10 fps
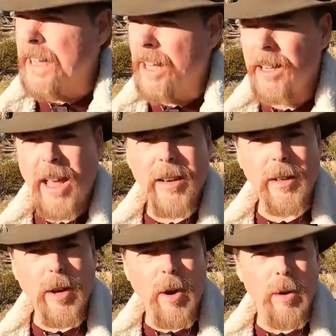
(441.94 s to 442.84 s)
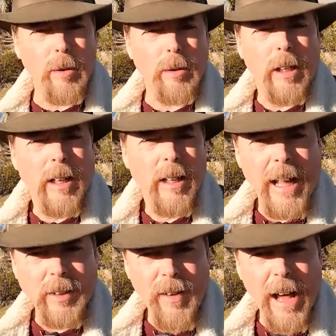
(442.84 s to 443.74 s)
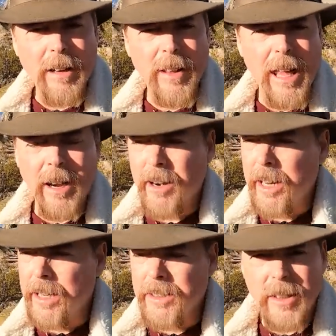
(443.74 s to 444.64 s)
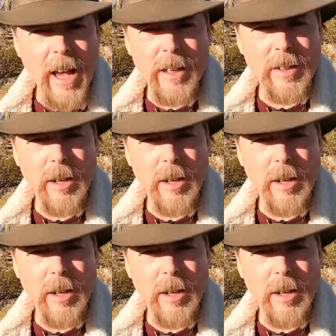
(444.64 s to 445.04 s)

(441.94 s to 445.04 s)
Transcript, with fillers: Now, a lot of the gold that's found in that area is not